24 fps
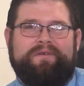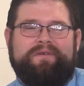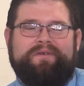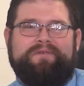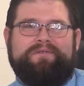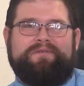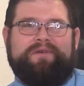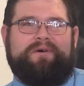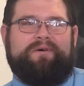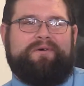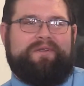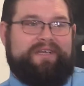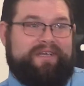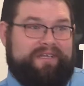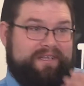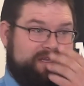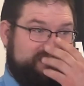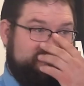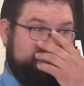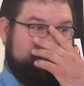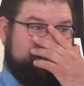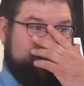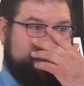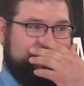So
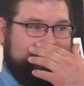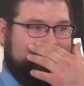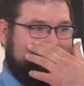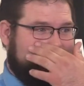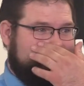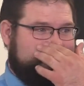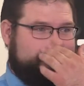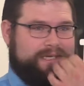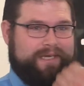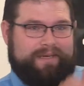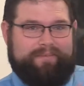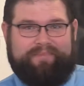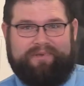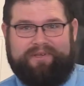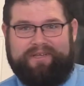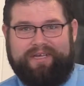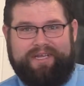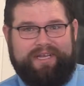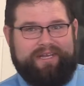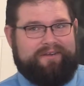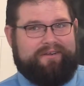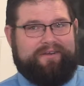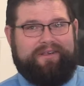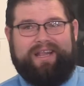this ain't just some
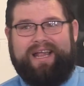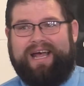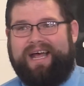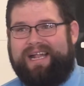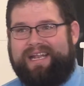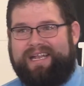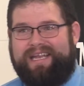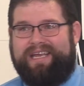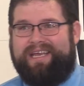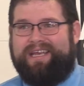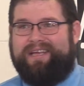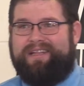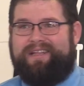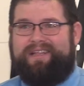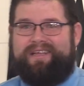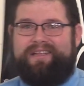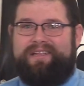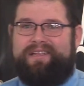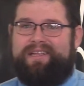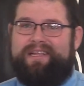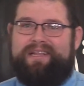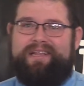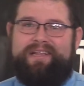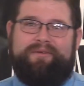political idea that,
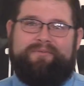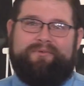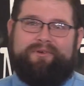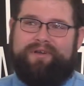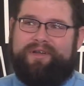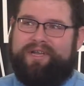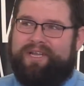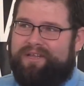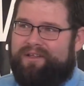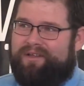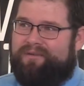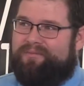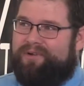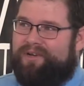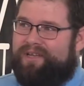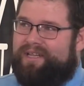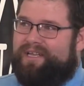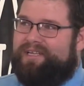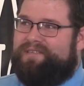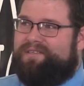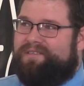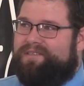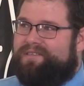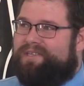that, that we're dealing with.
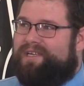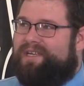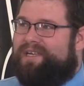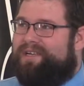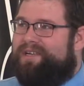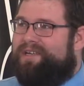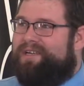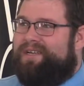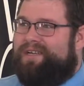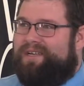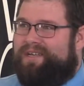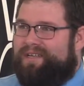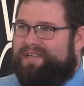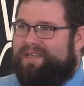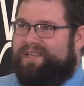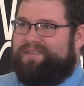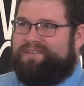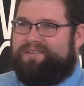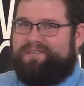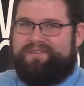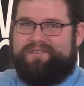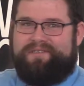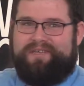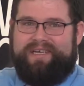This is a
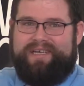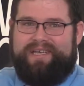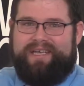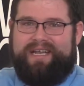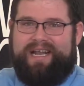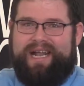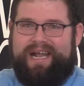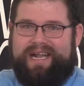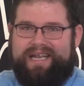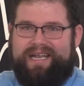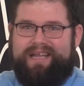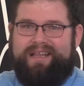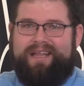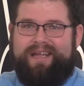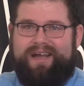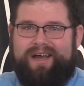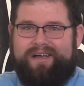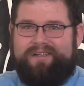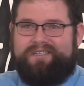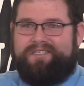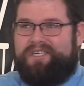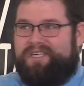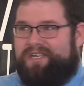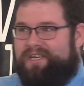this is a, an
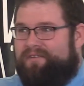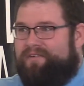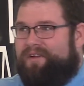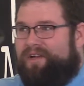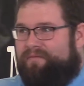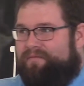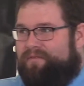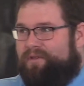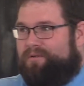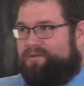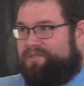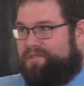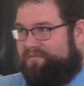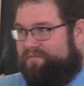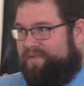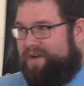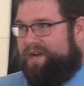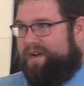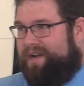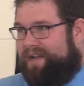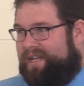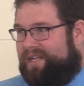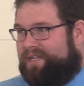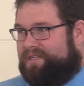ideology of, of
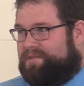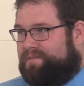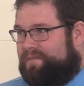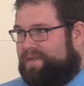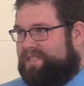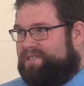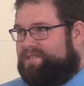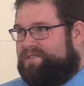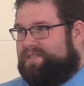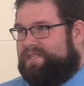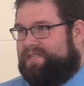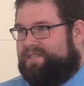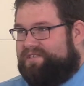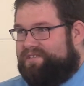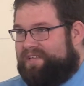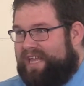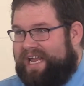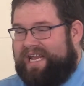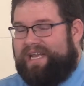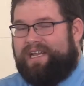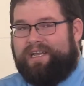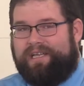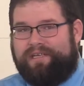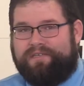Luciferianism. It's, it's
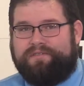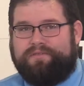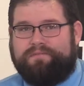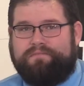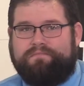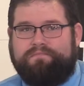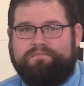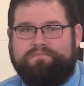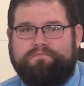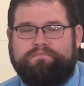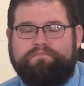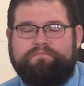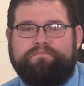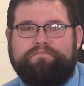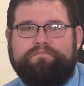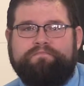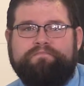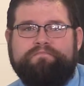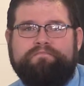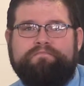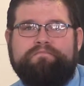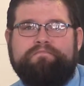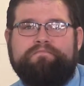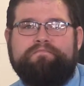Satanism.
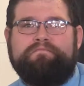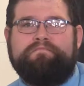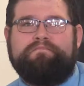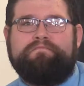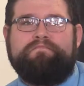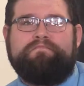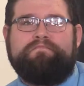Amen.